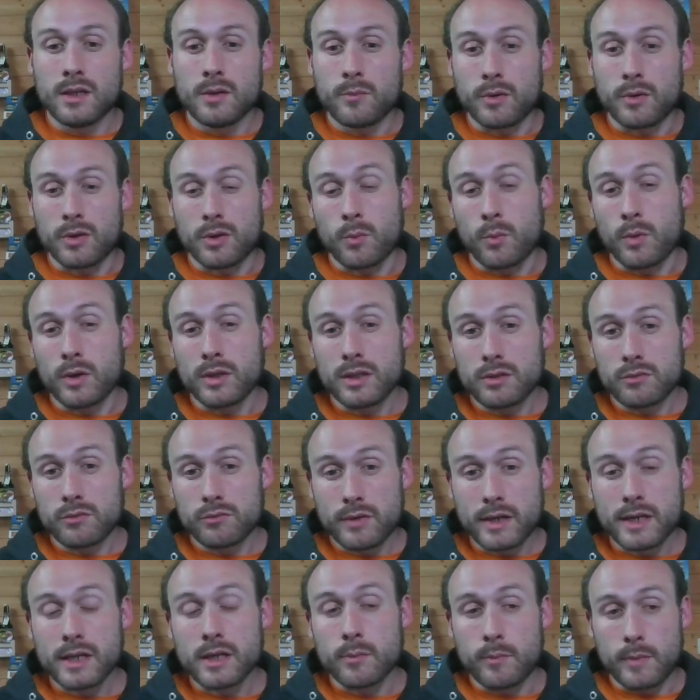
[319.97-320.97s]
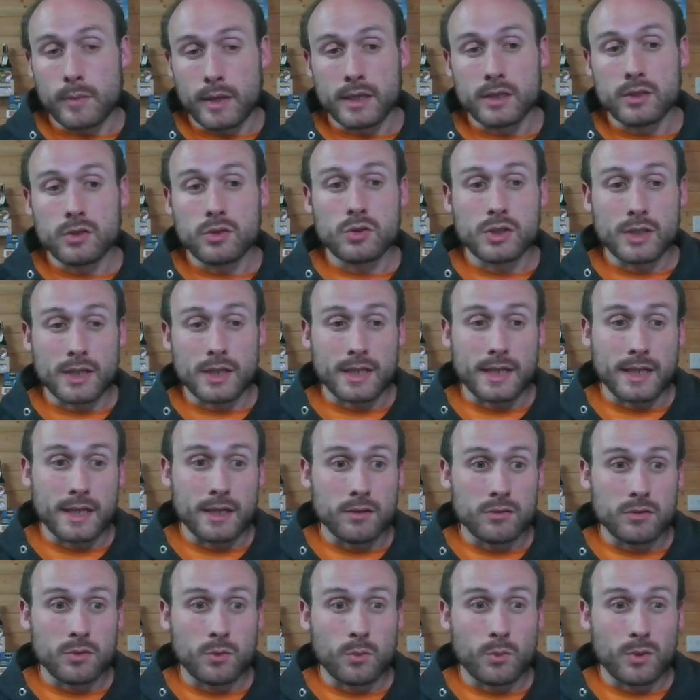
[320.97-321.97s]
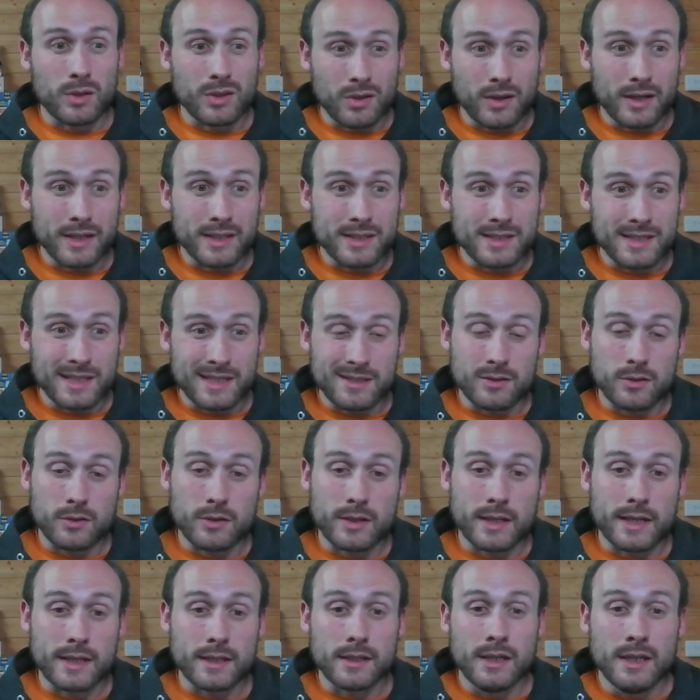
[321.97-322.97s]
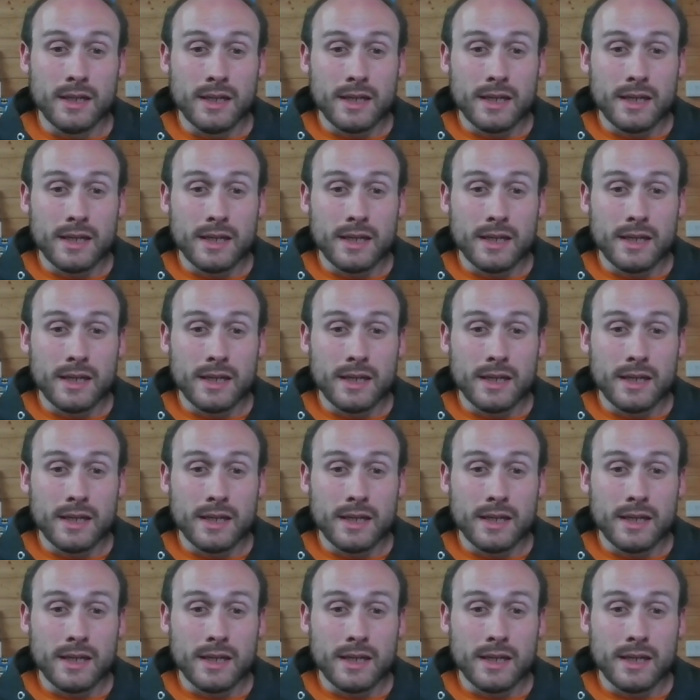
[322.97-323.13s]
But the one I recommend you check out, the one that I tend to look at,